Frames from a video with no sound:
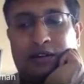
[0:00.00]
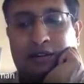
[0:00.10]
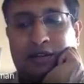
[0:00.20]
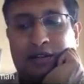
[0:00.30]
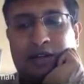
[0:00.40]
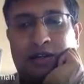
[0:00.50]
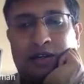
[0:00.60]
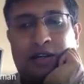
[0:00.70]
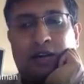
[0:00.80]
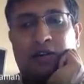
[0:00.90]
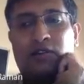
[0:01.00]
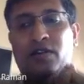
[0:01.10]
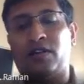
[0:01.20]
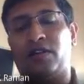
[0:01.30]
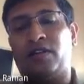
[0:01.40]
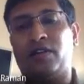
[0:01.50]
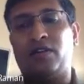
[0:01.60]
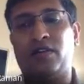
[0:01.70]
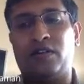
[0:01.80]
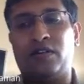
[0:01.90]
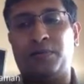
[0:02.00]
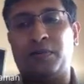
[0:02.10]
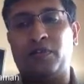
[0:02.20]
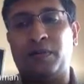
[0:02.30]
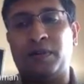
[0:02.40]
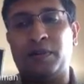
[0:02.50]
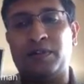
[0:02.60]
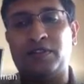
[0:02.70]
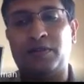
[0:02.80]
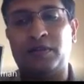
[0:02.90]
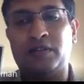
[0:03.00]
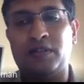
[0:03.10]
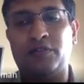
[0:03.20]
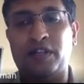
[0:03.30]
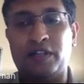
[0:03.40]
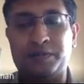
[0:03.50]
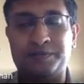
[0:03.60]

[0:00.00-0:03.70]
current or perform any measurements in field.